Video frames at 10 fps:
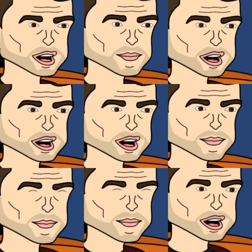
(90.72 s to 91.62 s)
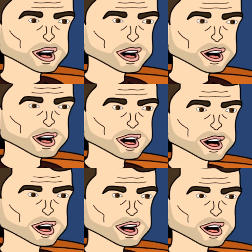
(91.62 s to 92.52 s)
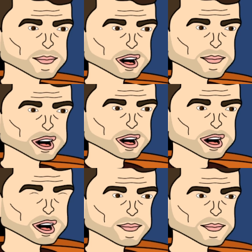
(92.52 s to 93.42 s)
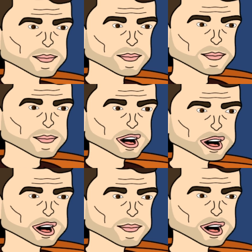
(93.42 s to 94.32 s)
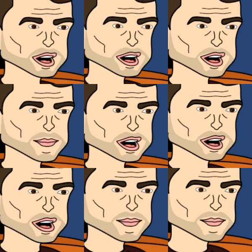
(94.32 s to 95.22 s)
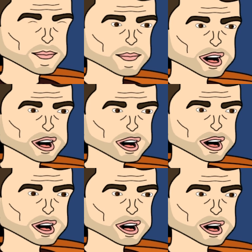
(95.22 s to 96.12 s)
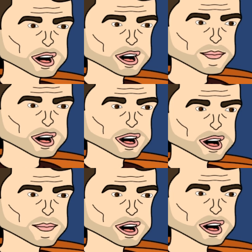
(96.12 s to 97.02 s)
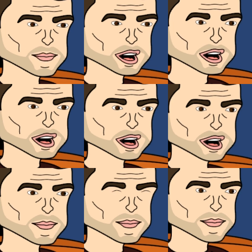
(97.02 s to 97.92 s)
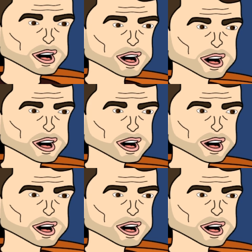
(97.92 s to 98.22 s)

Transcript: school and have mentors and go to Y Combinator, and then all of a sudden, just because of that, you